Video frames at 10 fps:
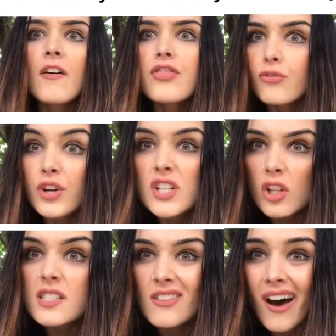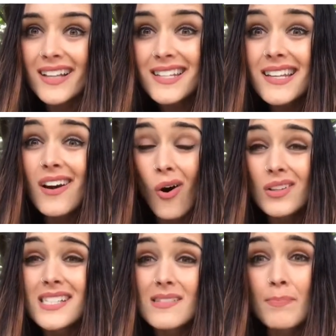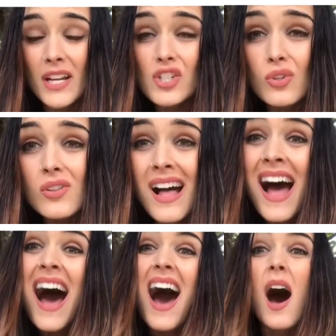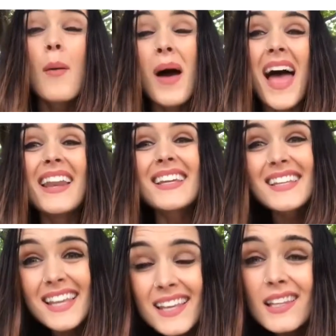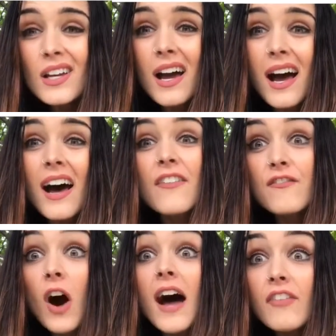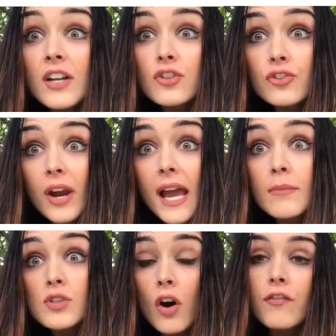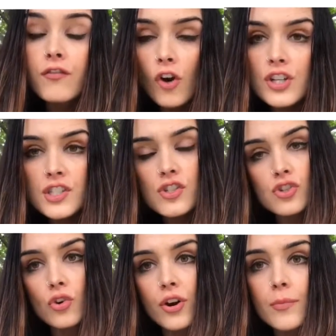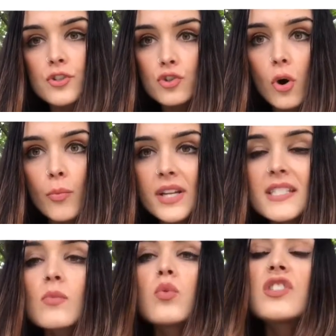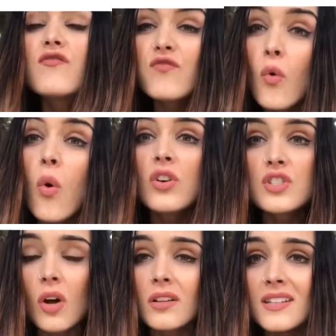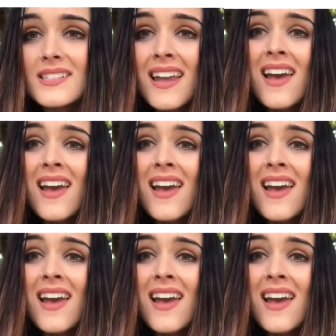$3.90 on special, and a kilo, 500 grams of frozen strawberries was $4.